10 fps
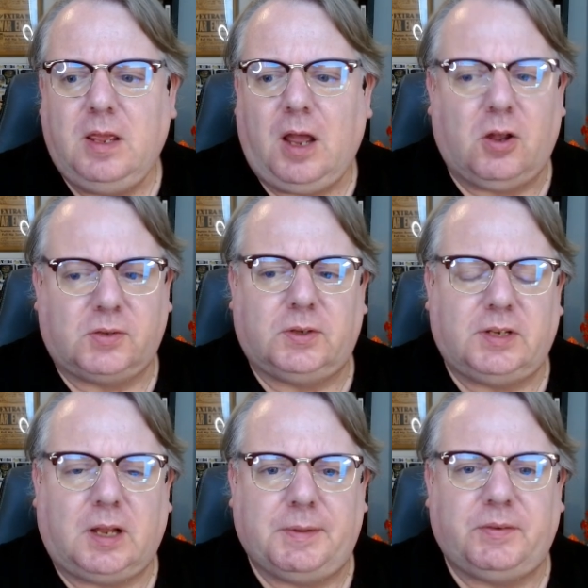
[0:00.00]
also a
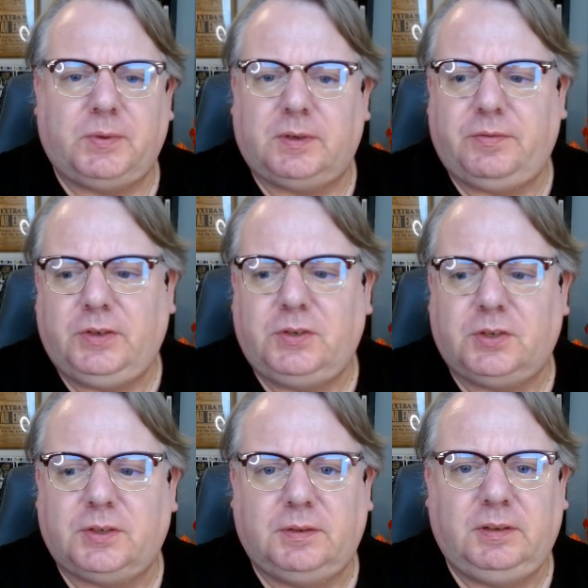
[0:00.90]
topic for a
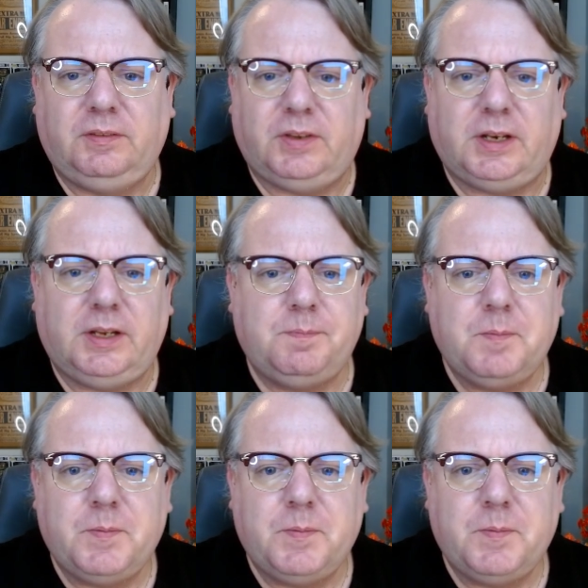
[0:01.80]
future video.